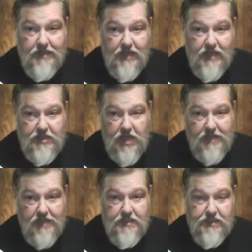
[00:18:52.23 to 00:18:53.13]
Dante
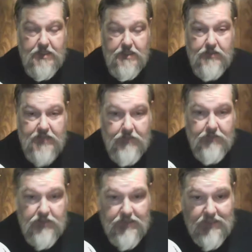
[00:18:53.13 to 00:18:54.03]
Jackson's
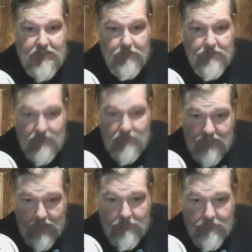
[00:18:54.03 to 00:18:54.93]
interception
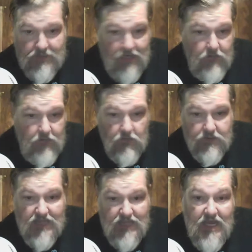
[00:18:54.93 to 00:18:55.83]
set up
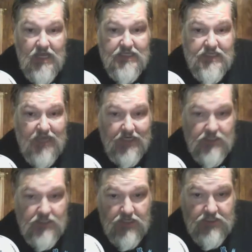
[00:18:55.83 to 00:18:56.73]
Samuel's
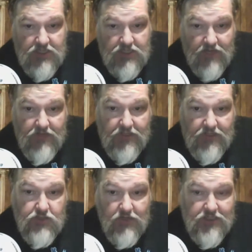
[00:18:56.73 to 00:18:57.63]
2nd touchdown that
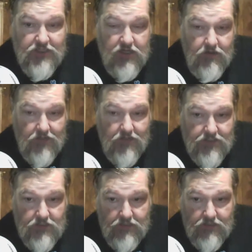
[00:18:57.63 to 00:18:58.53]
stretched
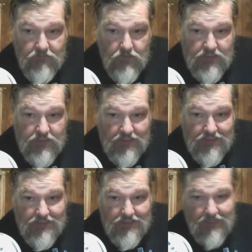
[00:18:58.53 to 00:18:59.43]
Carolina's lead to
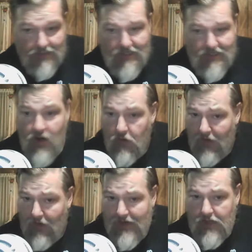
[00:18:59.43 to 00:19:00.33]
14-6.
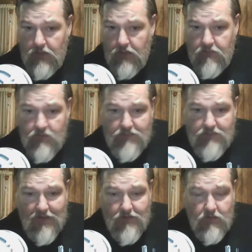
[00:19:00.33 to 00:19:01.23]
Ryan, however,
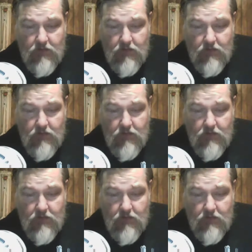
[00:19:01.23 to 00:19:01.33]
responded with